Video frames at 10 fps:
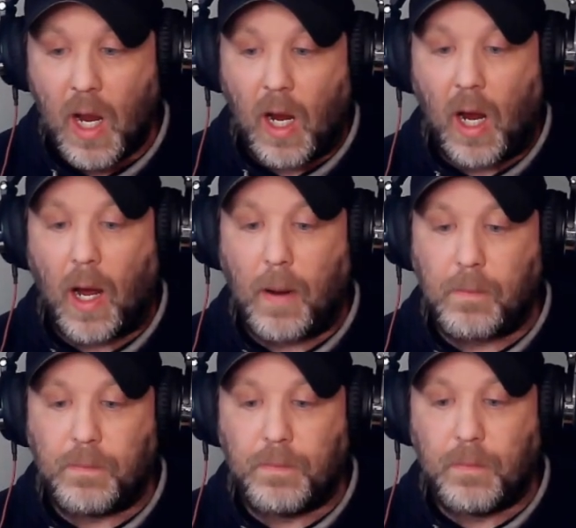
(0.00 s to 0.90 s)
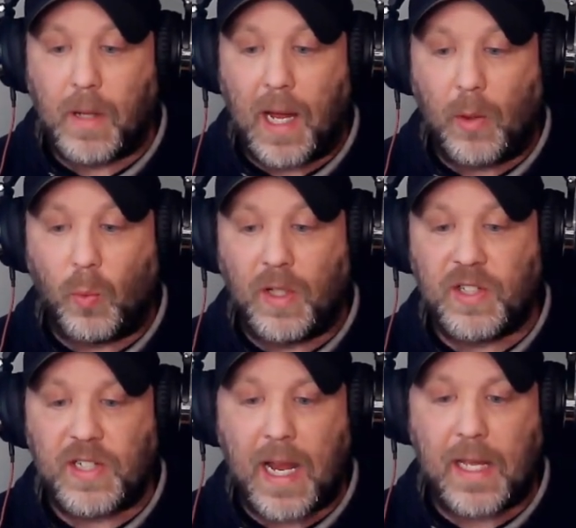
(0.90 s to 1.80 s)
I will
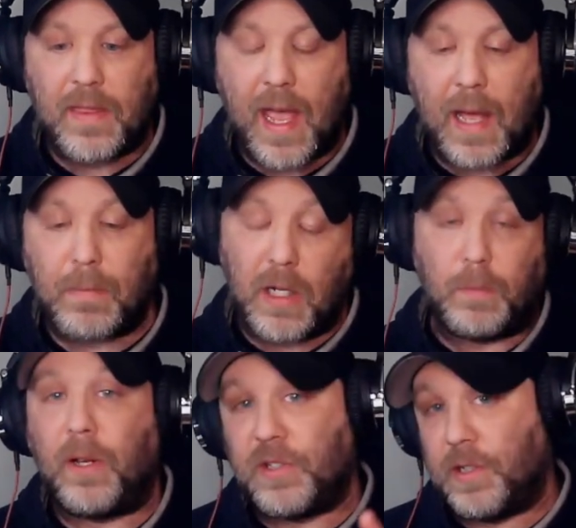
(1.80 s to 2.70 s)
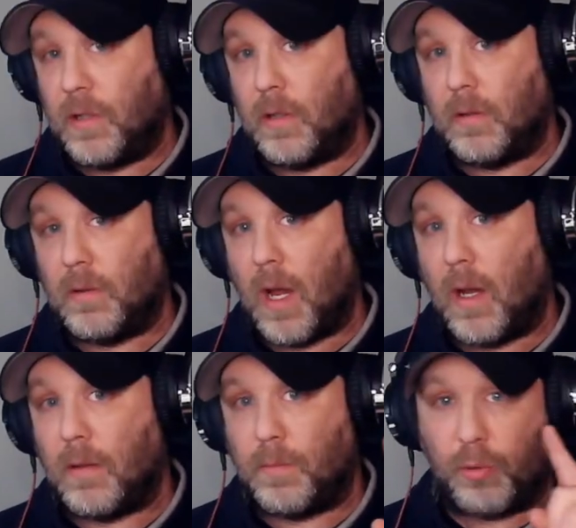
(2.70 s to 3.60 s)
say that my impulse to
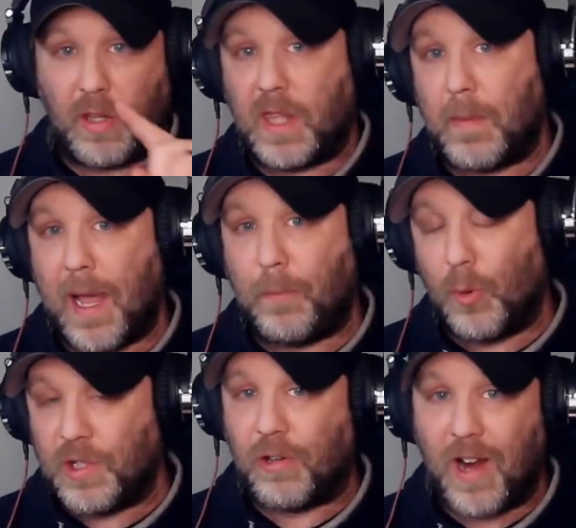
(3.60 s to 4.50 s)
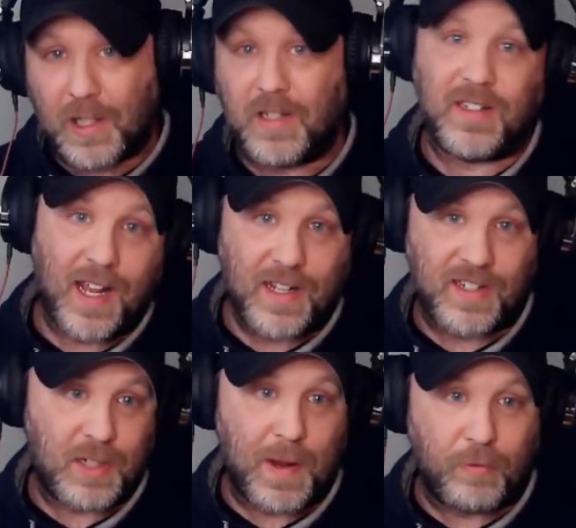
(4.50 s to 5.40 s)
not print the map was correct, because, again, a
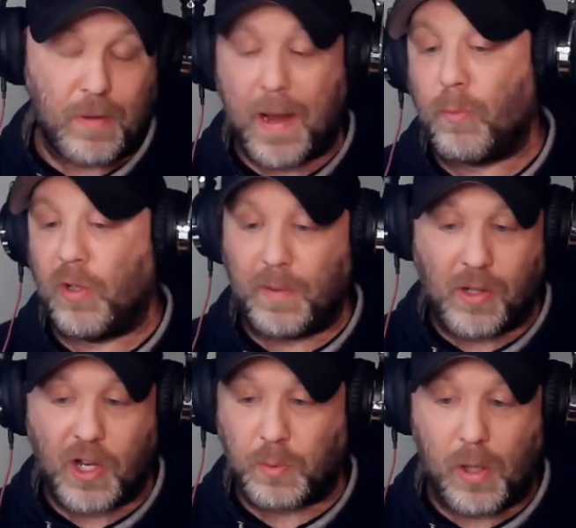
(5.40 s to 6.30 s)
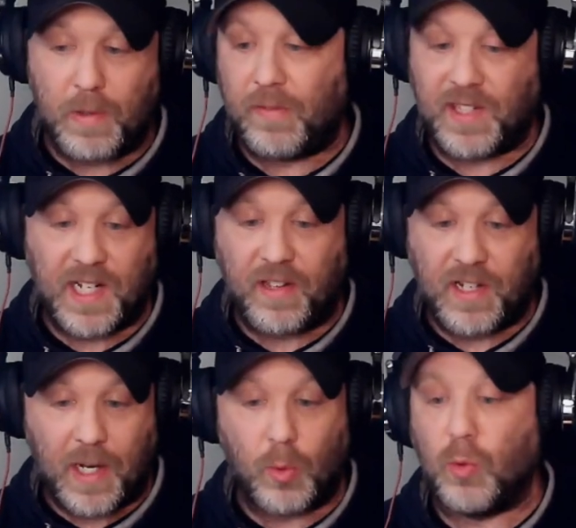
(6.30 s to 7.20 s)
6x3 map would have been cost prohibitive at the end of the
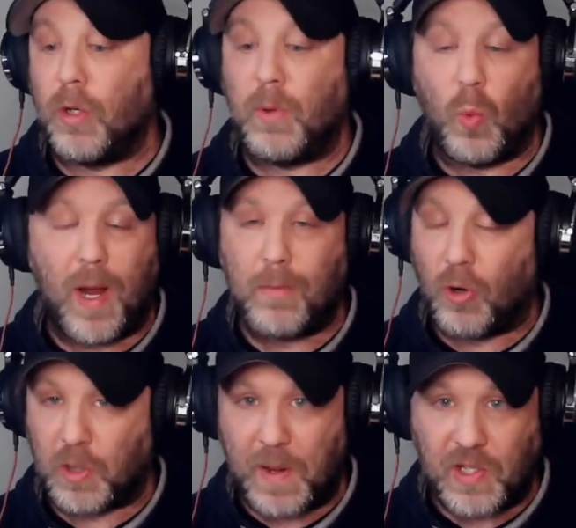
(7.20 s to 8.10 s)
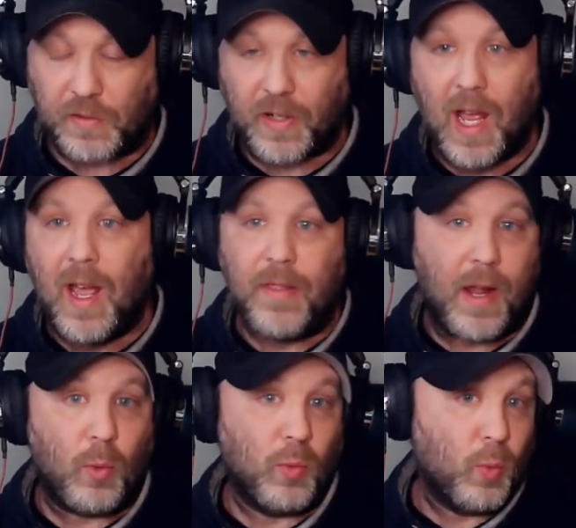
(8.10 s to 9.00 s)
day. It was going to be way more expensive
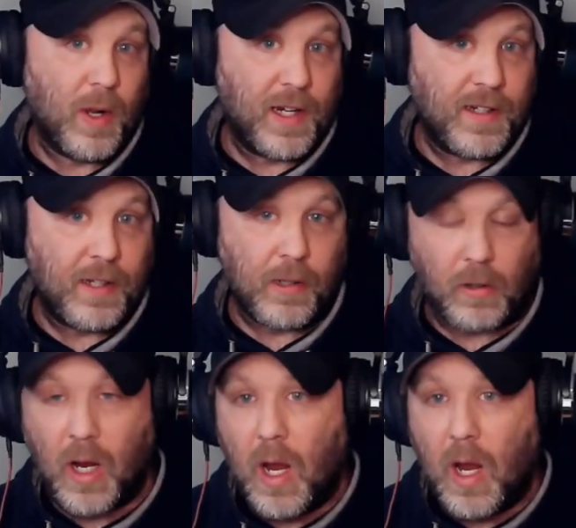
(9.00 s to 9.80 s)
than what I did here.